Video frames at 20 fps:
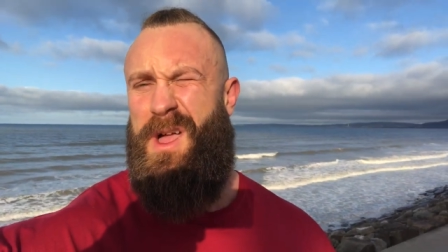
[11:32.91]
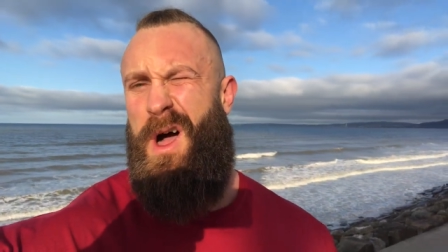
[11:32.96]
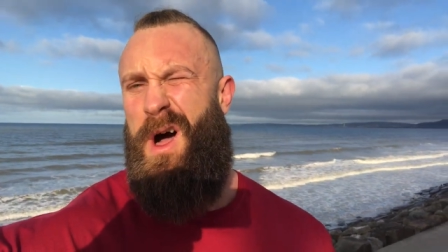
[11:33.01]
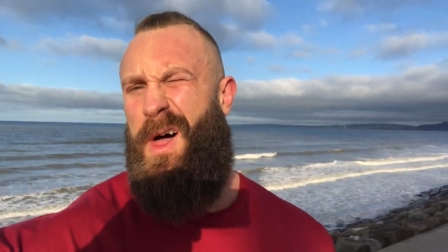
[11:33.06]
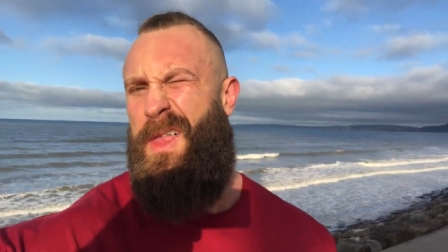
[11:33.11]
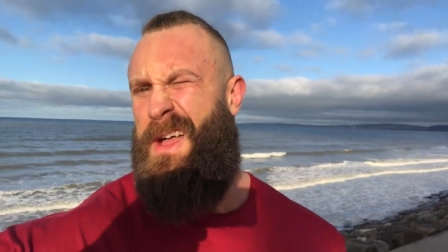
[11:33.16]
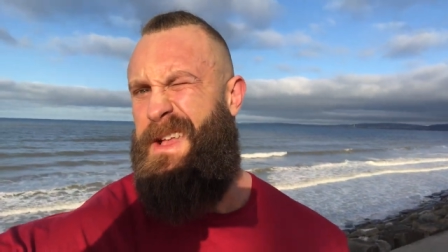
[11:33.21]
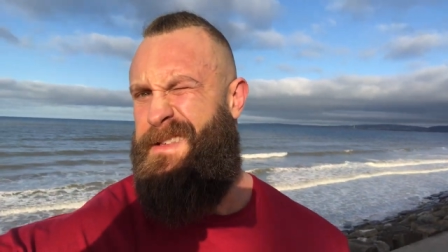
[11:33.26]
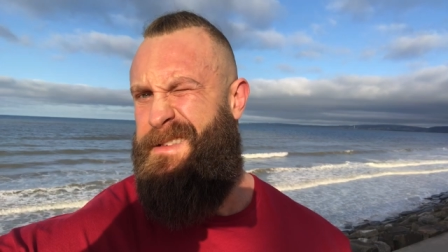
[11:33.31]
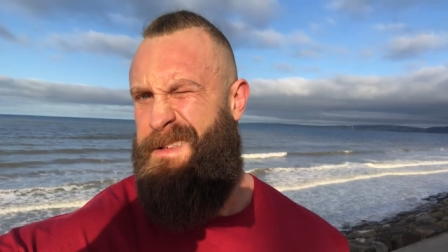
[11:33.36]

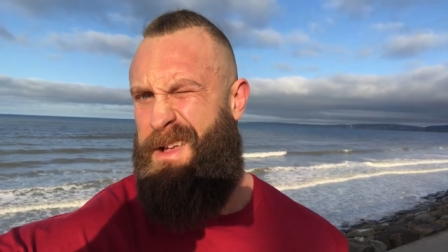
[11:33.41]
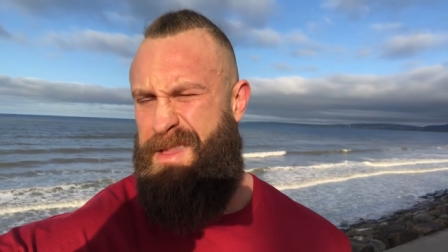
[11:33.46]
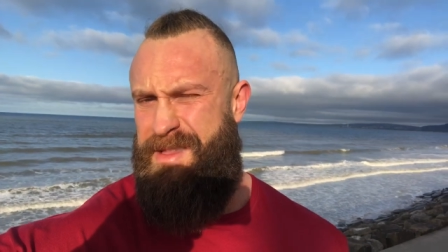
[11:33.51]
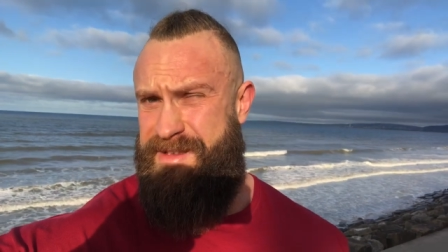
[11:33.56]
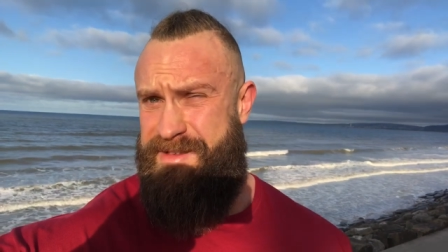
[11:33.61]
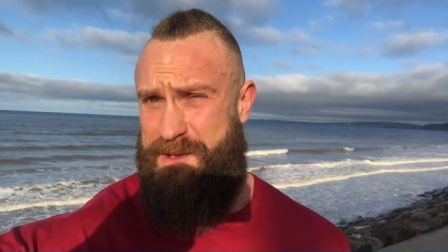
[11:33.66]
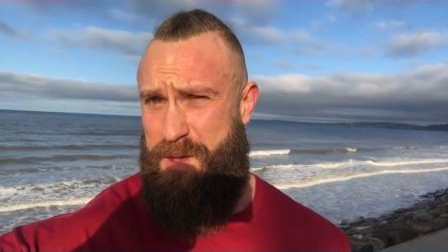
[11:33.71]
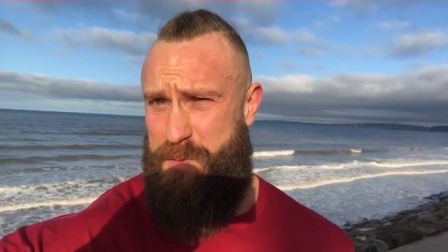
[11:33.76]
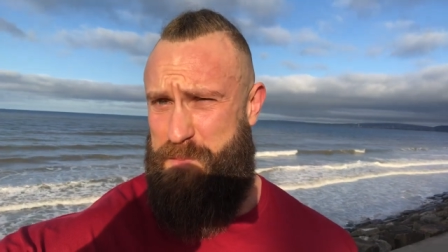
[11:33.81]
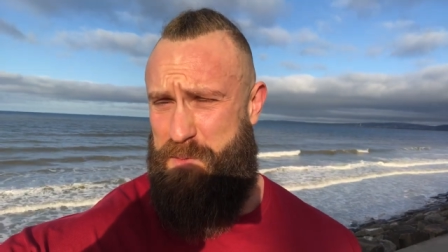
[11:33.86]
God, that
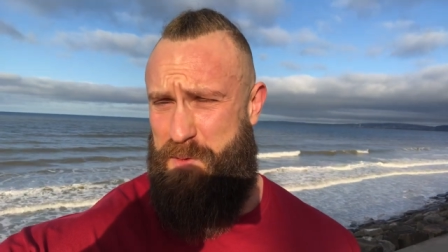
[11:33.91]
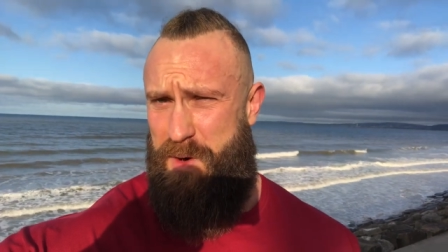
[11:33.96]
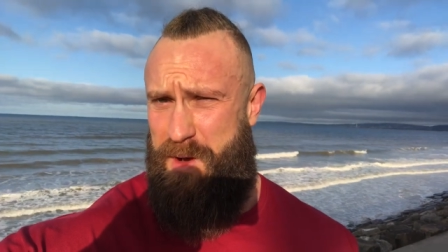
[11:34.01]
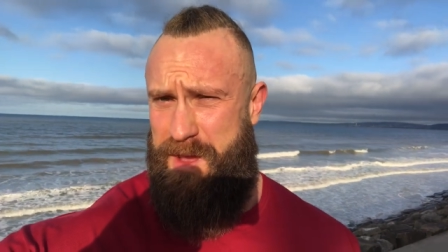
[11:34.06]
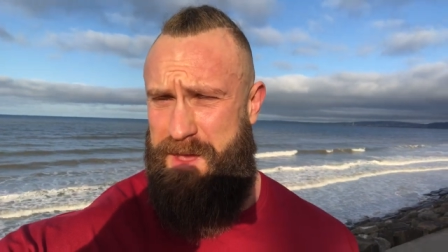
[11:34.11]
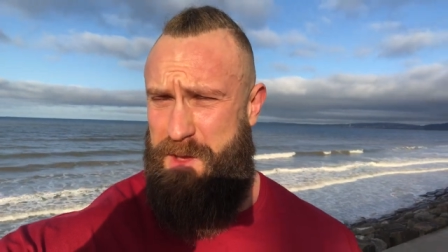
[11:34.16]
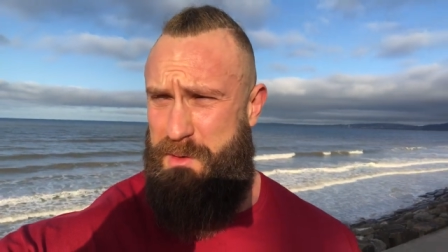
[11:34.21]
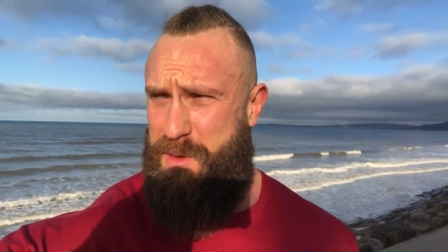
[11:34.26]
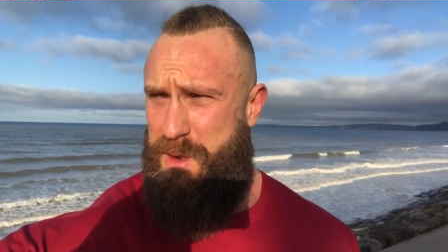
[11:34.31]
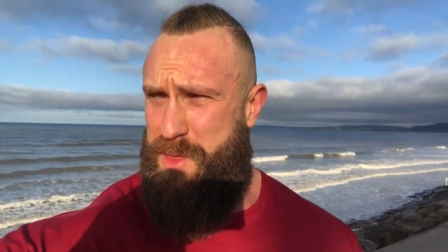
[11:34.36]
sun's so
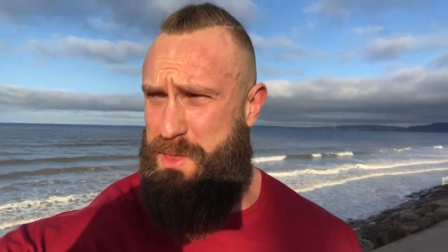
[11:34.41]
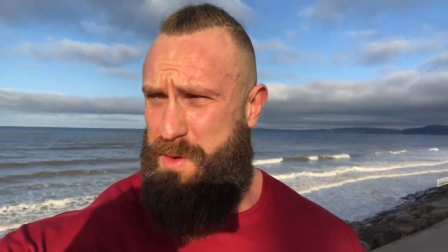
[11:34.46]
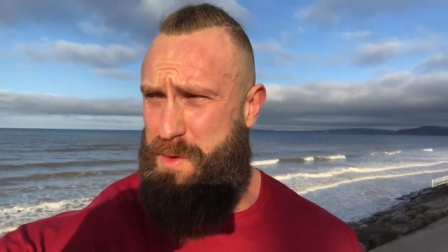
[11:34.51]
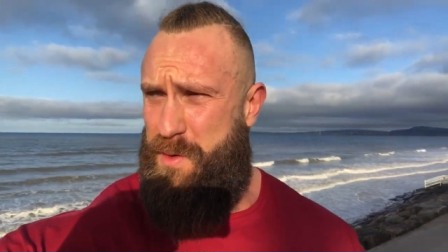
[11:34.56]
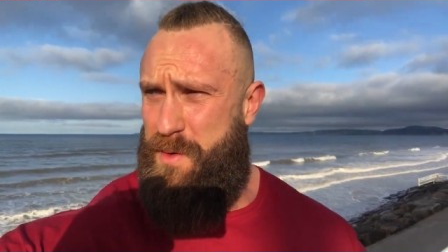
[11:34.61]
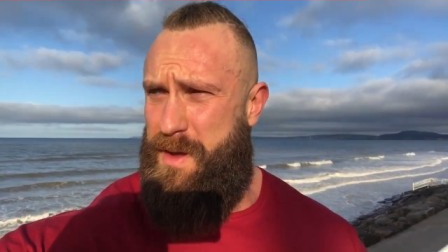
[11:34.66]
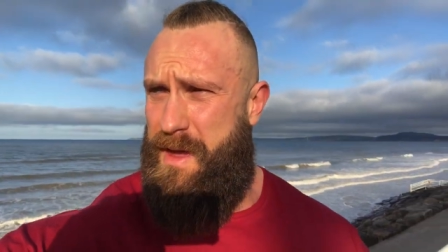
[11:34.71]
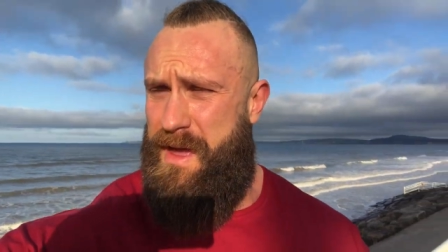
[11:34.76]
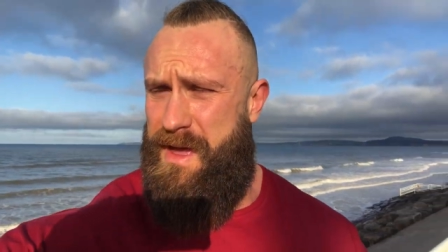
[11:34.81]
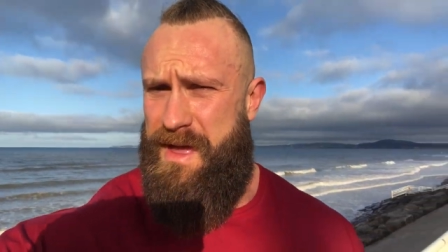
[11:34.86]
bright. Who would have
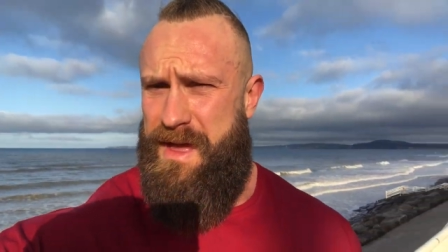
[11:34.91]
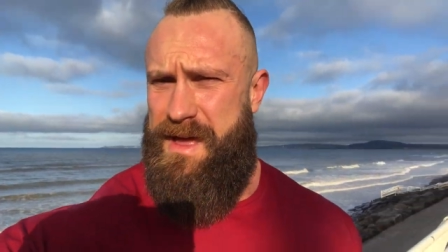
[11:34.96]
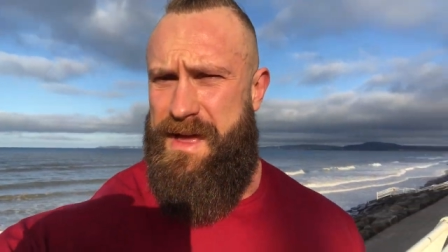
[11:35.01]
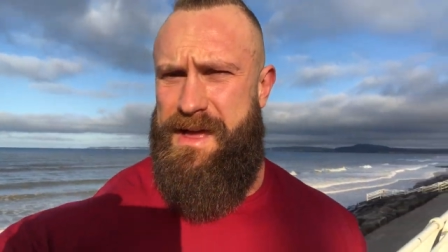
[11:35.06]
thought it?